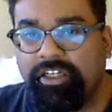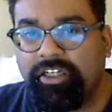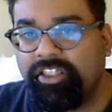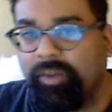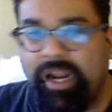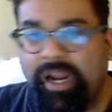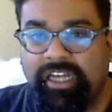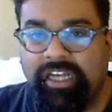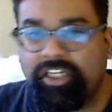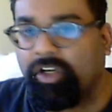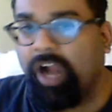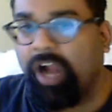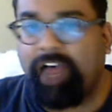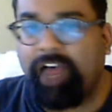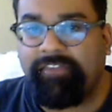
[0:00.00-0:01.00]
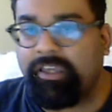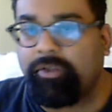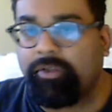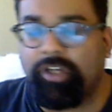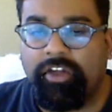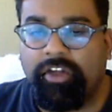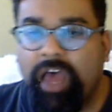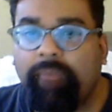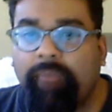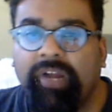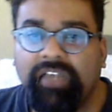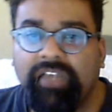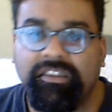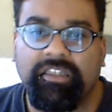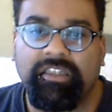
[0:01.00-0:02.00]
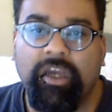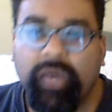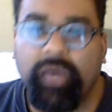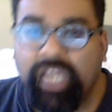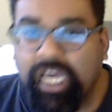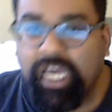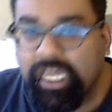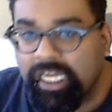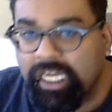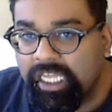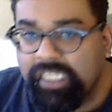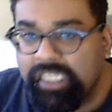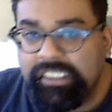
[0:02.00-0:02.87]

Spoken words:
or strange or off-kilter thought process going on.